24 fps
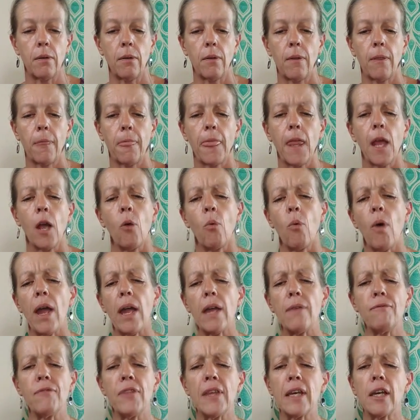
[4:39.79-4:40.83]
They've
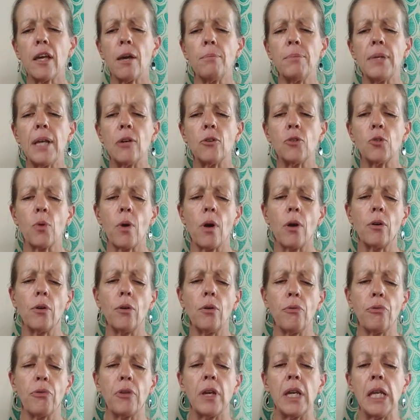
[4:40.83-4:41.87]
tried to,
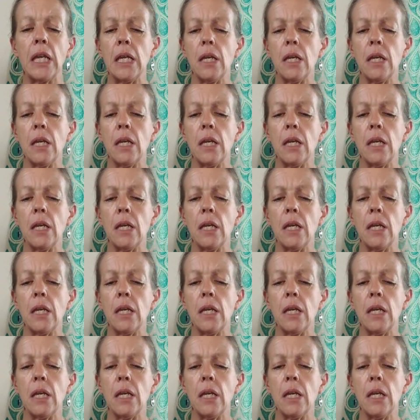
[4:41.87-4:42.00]
Charlie,